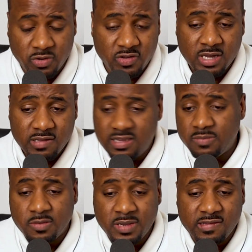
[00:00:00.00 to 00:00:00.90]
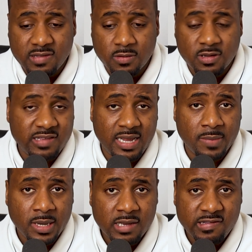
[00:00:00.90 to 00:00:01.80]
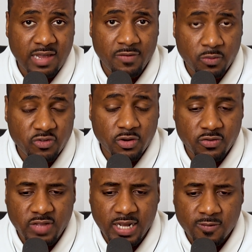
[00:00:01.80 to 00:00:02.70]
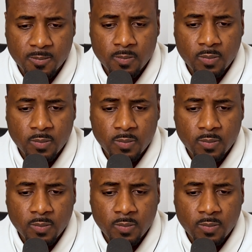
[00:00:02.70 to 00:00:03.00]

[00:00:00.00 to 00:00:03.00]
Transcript: which seem to be still the same 7. Which are those states?